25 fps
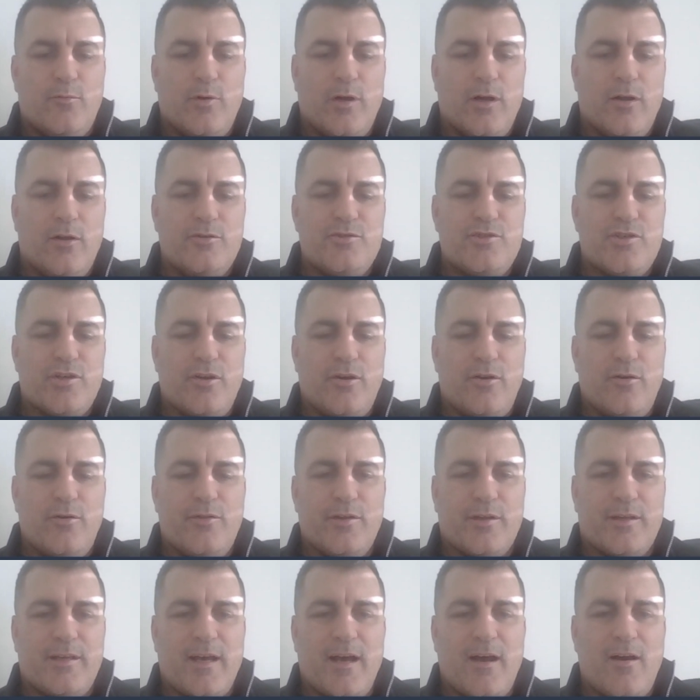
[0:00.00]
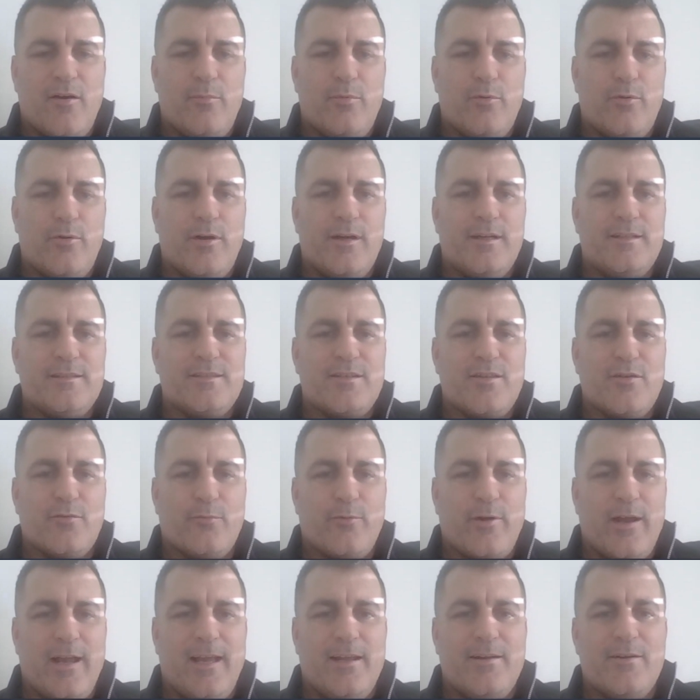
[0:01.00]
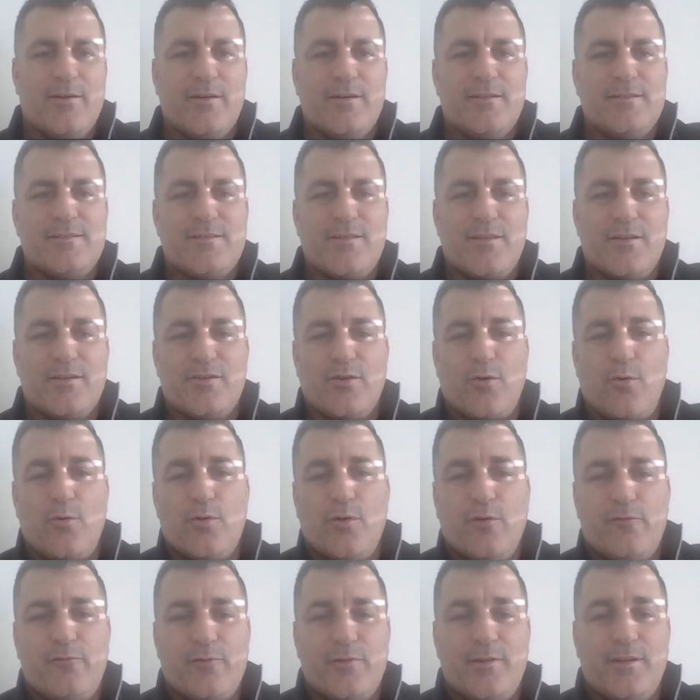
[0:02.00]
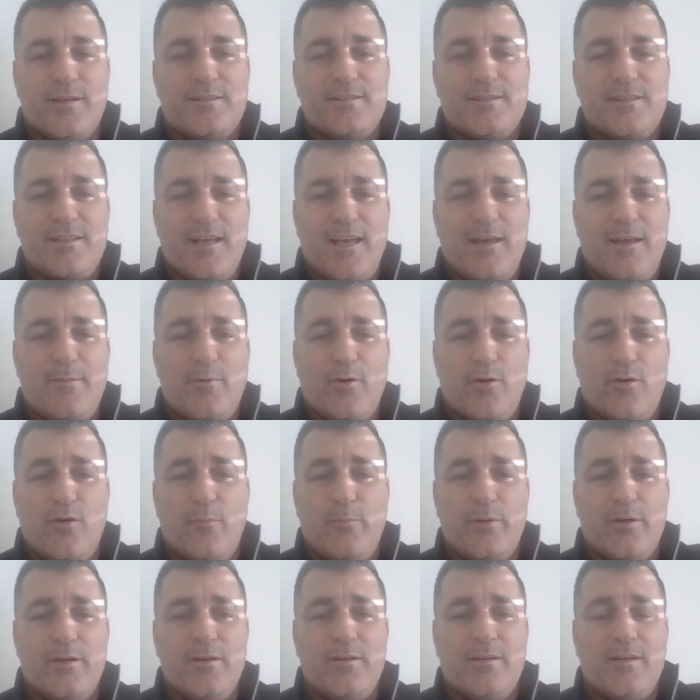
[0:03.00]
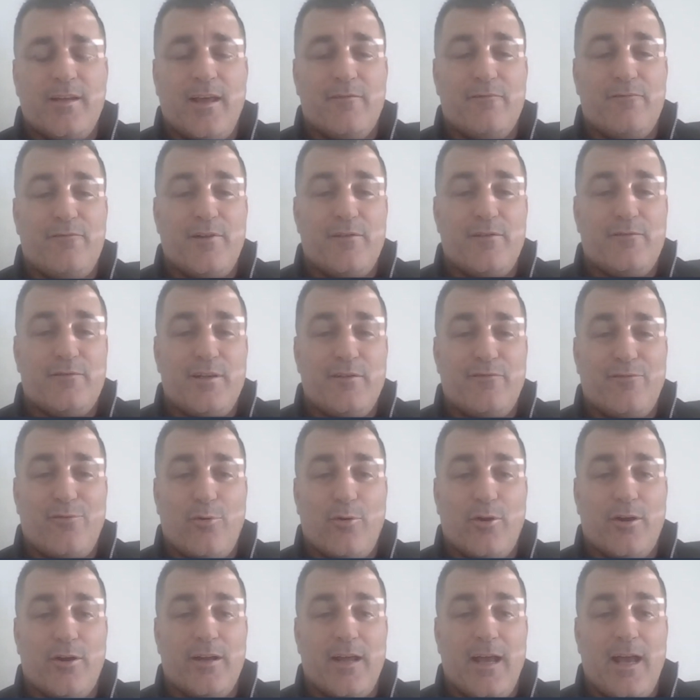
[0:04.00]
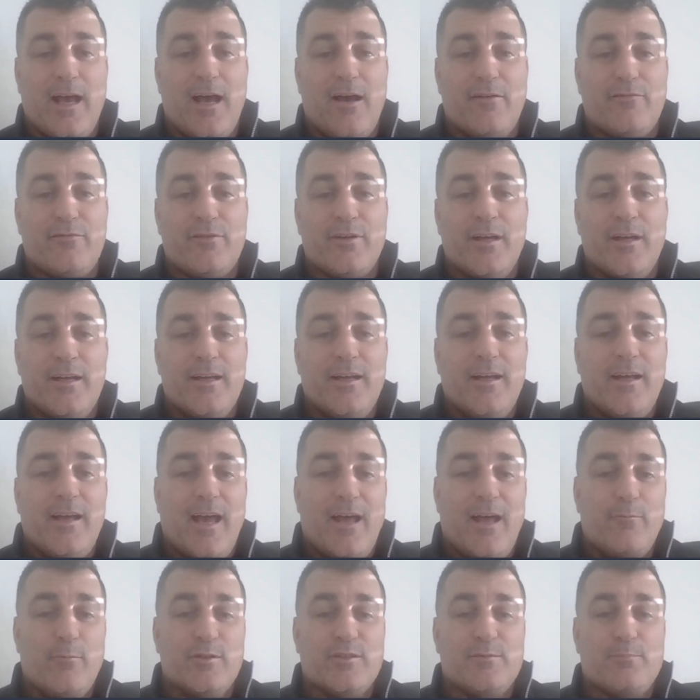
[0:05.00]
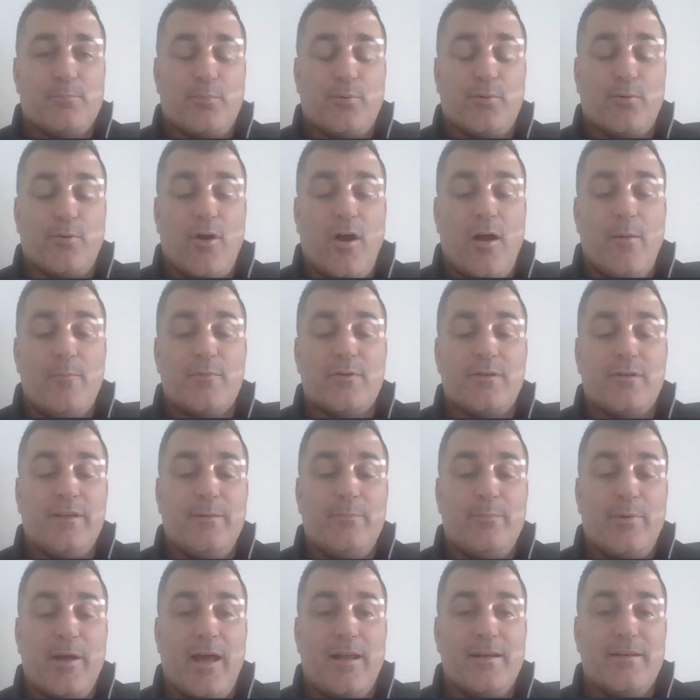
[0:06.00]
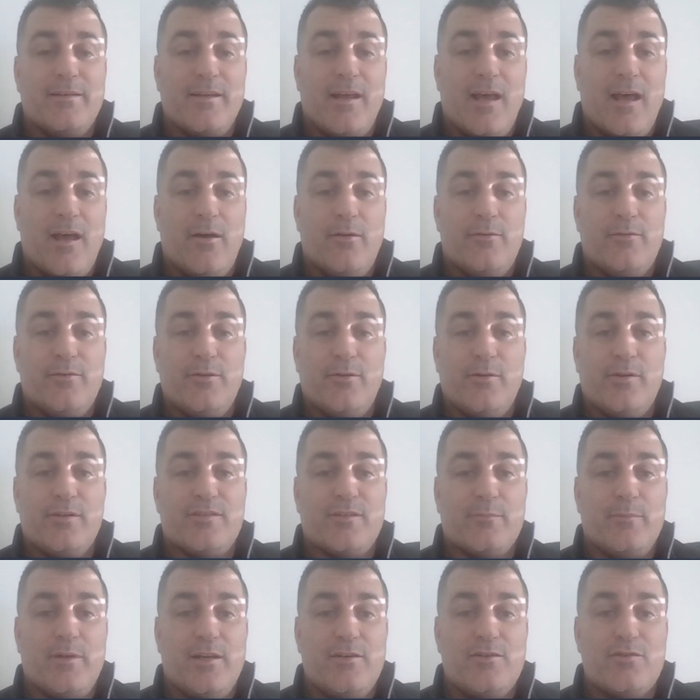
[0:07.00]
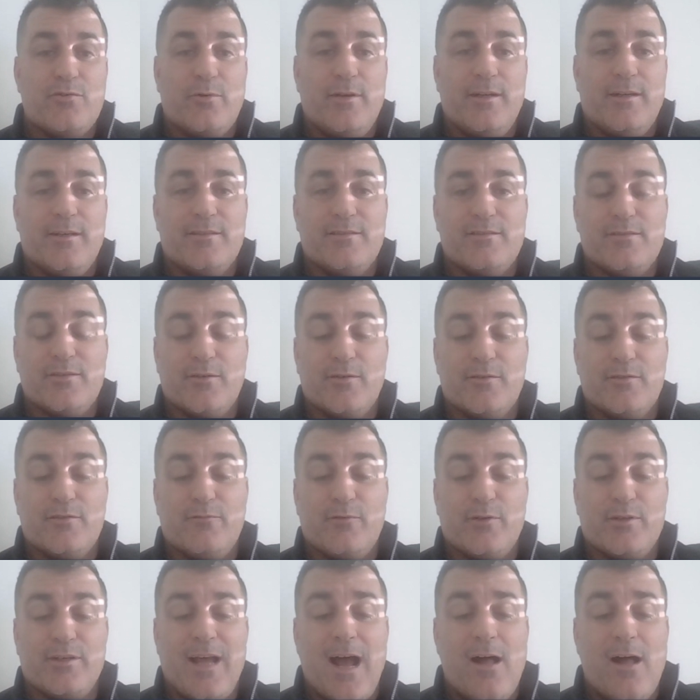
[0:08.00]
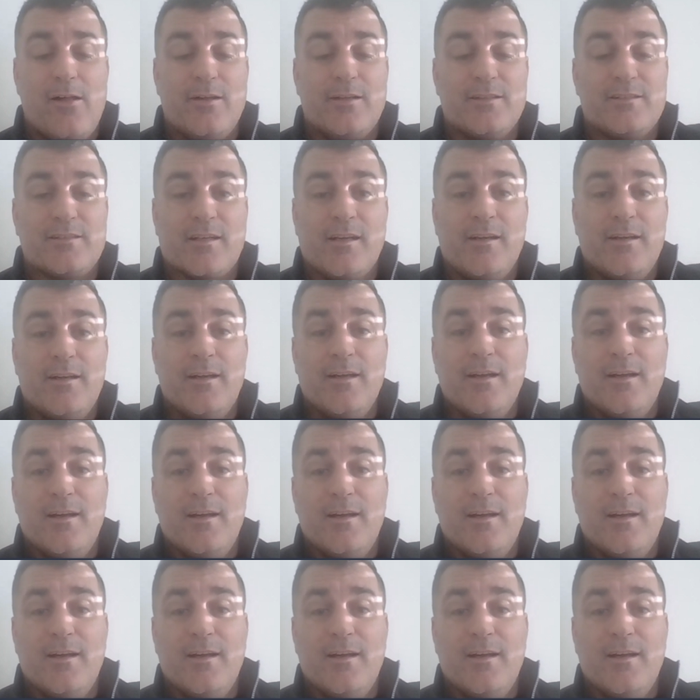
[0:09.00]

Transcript: Well, Joe, the Cowboys and the Raiders, the total for this game opened at 54.5 and was promptly bet down due to some injury concerns for Dallas.